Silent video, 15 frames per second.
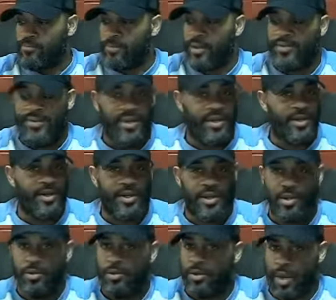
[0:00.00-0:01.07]
But then
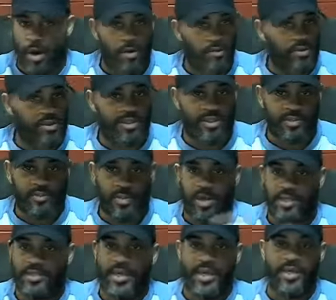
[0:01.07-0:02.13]
you, know just as
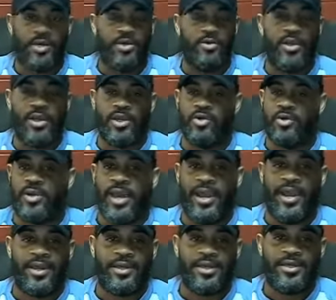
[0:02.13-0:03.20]
well as I do that you
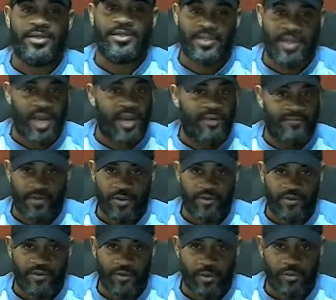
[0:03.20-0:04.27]
can't stand for
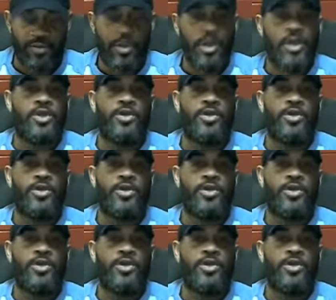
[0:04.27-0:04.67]
the truth.